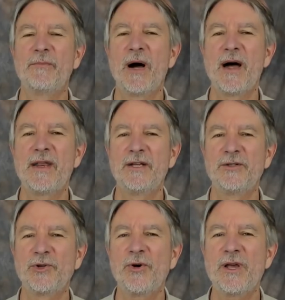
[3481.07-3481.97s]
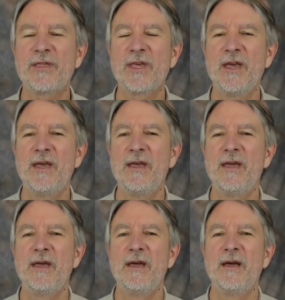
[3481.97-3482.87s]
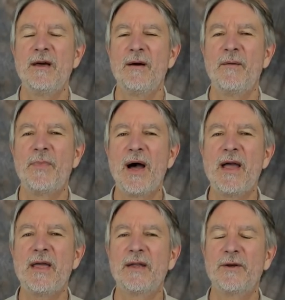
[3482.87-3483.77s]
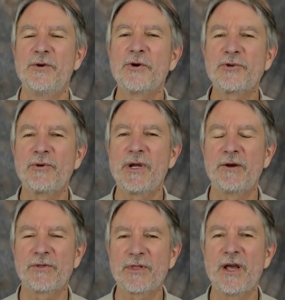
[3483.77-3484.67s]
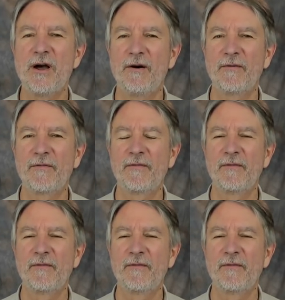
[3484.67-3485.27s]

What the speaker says: body enjoys, by nurturing yourself